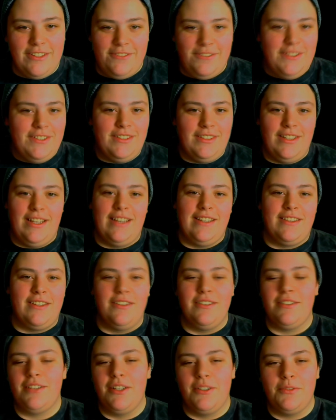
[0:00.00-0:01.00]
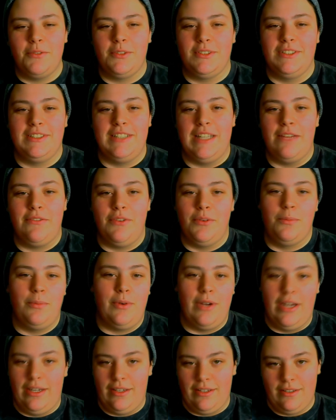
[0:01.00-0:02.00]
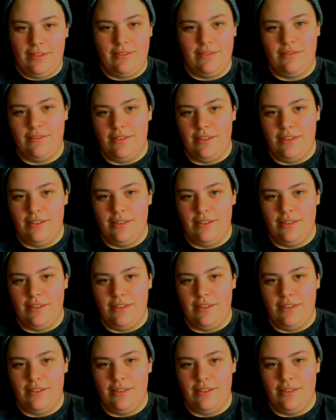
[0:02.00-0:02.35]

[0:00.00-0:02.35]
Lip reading: feel like their love will never break.